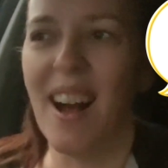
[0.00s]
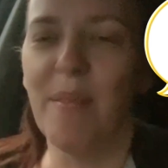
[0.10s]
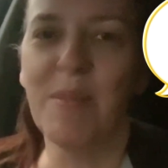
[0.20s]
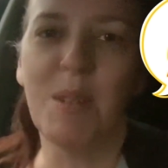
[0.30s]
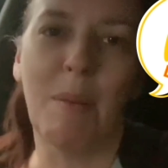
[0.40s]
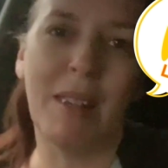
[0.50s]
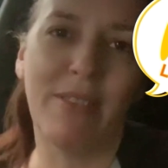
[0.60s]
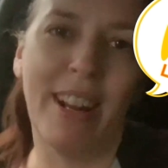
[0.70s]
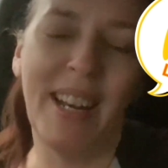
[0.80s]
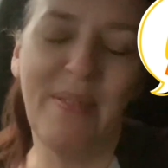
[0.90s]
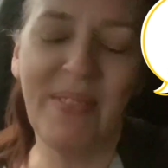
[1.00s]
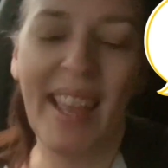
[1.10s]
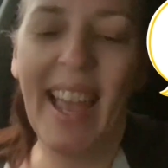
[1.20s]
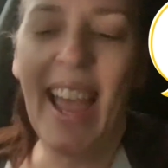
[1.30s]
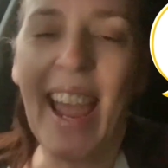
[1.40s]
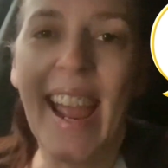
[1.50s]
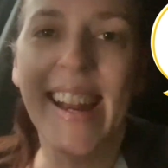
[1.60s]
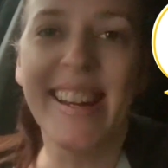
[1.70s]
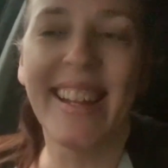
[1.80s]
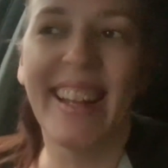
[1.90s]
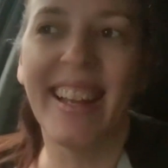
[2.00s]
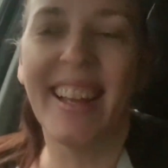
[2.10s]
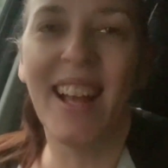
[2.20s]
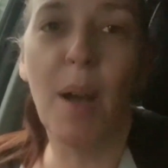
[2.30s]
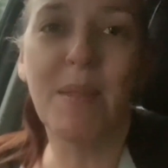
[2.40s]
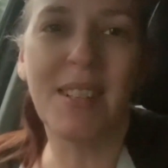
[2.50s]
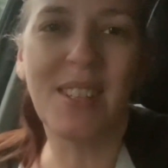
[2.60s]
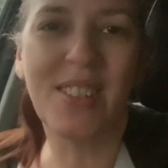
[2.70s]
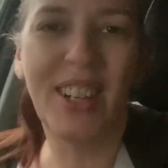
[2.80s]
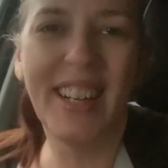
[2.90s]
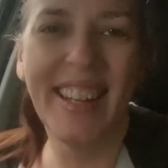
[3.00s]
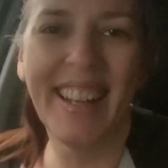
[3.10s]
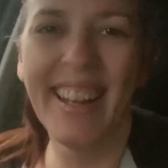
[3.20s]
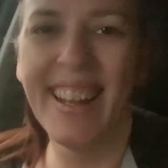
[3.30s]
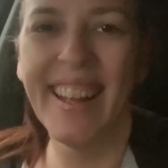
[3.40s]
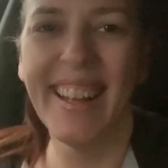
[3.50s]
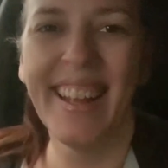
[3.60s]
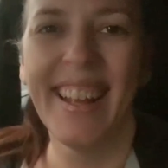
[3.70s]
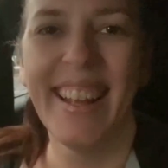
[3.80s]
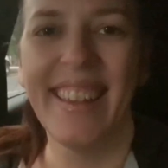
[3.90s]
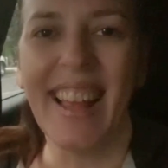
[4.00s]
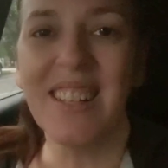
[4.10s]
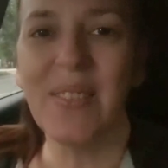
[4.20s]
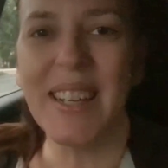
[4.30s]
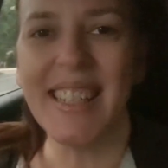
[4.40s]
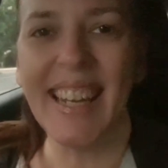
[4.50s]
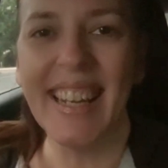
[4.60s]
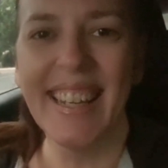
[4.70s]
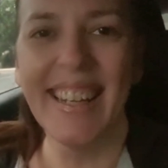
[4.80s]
She's my best friend and hope to see you soon. Thanks for watching.